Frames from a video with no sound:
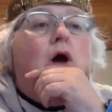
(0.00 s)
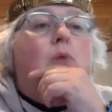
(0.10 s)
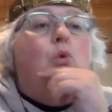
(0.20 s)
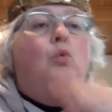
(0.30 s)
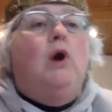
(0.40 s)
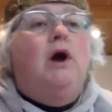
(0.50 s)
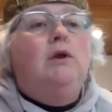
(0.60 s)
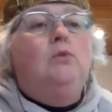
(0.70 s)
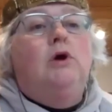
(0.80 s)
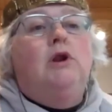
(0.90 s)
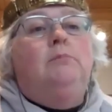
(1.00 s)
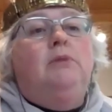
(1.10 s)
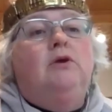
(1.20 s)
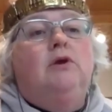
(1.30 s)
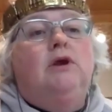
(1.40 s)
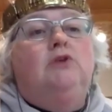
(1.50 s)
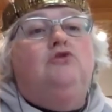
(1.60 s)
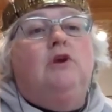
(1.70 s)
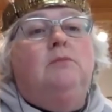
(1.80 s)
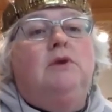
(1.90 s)
what would a period
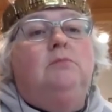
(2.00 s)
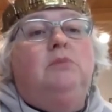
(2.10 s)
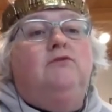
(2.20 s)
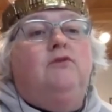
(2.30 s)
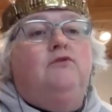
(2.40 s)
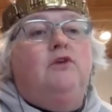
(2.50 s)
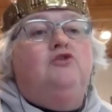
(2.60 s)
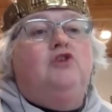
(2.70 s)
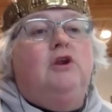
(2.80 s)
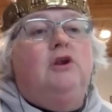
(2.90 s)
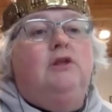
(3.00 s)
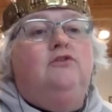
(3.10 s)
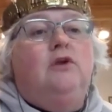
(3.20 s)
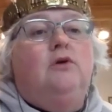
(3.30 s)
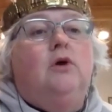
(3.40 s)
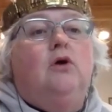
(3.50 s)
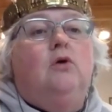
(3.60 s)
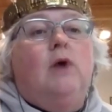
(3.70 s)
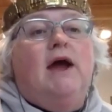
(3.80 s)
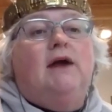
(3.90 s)
treatment be for finishing? Linseed oil,
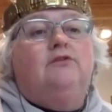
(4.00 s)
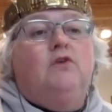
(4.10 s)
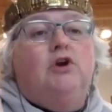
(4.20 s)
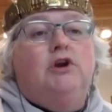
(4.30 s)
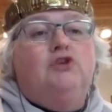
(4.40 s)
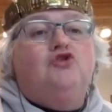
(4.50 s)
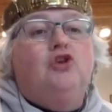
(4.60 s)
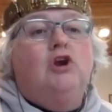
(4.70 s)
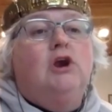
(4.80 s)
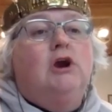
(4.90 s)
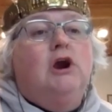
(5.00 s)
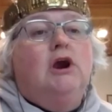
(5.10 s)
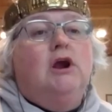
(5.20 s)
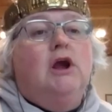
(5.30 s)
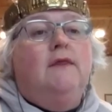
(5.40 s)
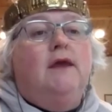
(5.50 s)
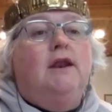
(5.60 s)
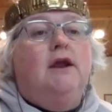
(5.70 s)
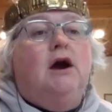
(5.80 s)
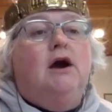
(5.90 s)
wax, varnish, and
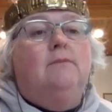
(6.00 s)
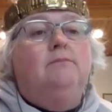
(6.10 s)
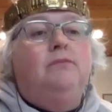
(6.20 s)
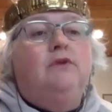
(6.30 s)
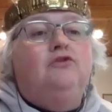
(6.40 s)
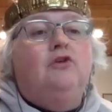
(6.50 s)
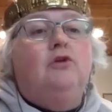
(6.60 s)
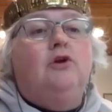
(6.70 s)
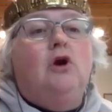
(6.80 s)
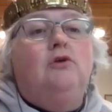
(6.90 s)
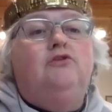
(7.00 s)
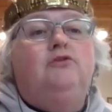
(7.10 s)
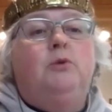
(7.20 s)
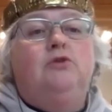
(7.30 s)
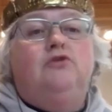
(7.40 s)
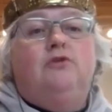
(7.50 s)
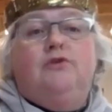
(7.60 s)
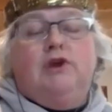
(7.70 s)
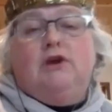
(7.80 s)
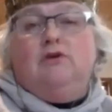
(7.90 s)
then so the coated spoons are
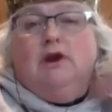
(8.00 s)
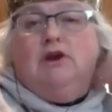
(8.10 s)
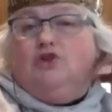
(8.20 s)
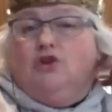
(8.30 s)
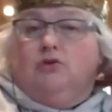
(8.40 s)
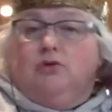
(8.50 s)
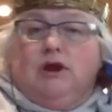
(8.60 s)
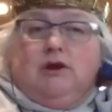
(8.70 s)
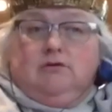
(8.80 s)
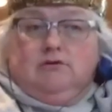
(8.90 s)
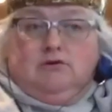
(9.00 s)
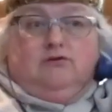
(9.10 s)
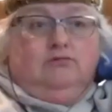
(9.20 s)
for decoration only. Those